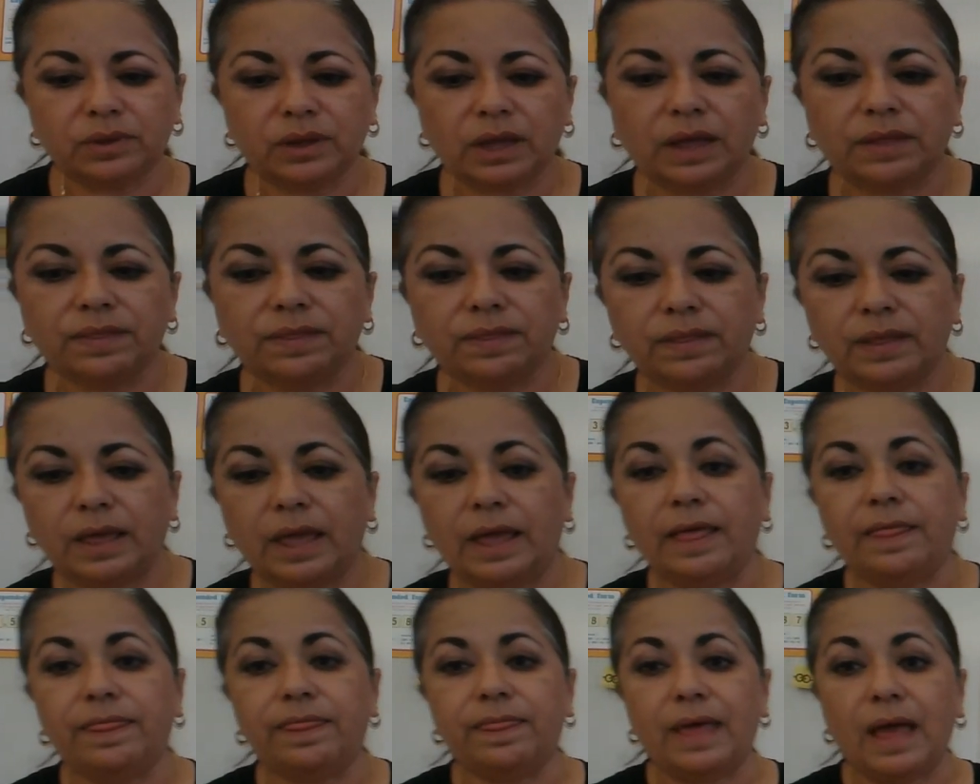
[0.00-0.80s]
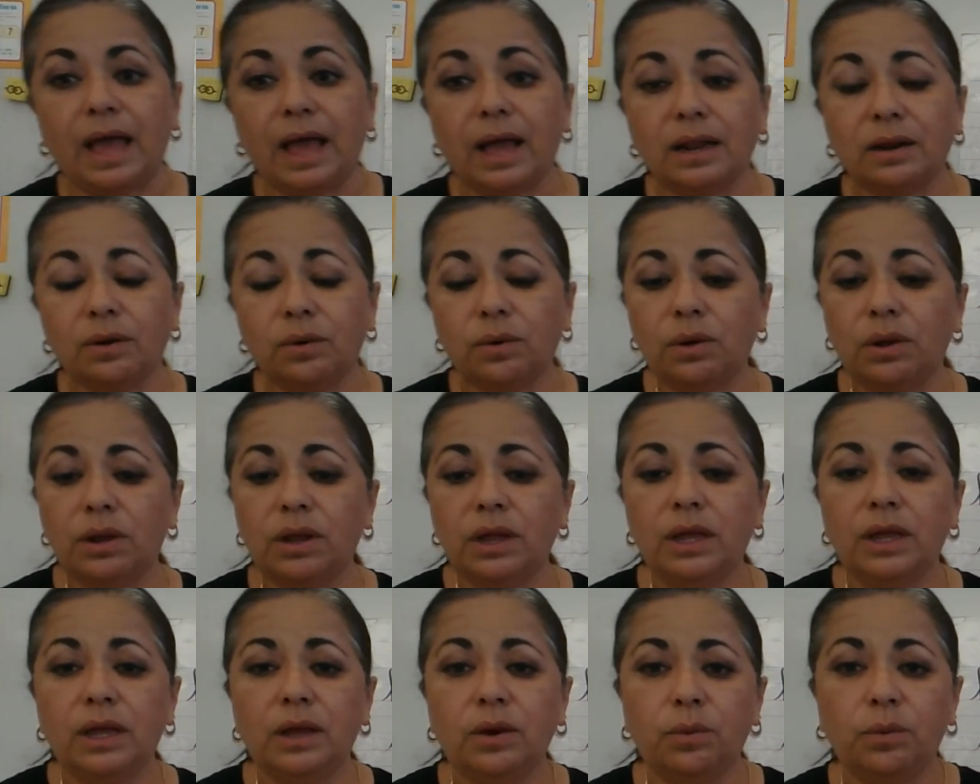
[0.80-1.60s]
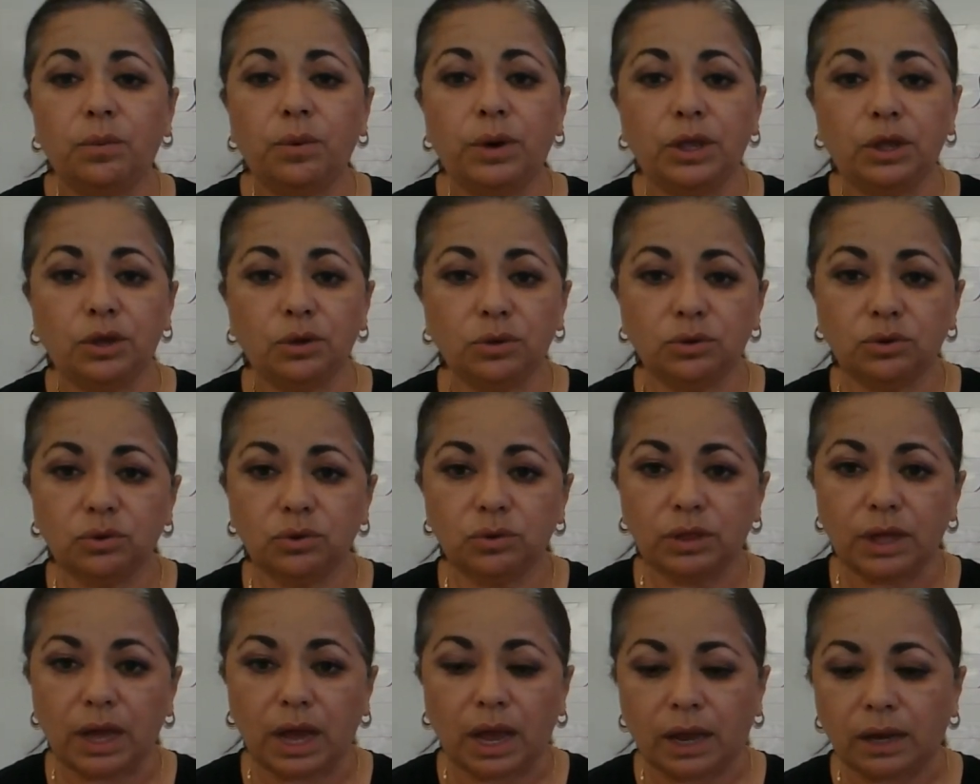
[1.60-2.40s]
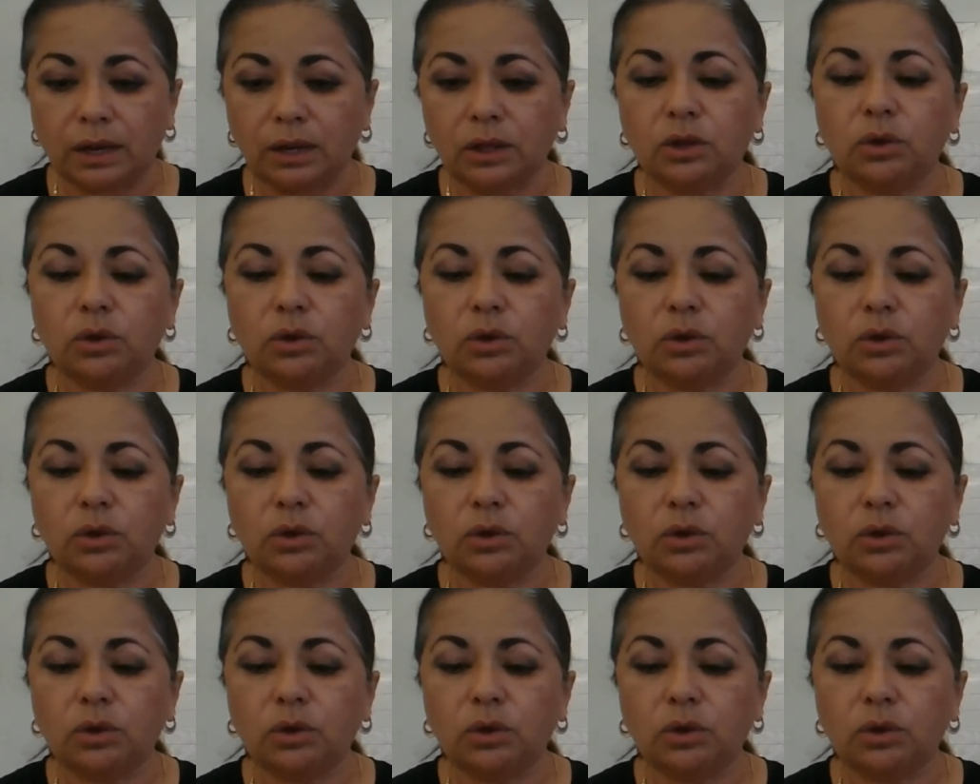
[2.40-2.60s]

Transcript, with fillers: And, and that, when you do that,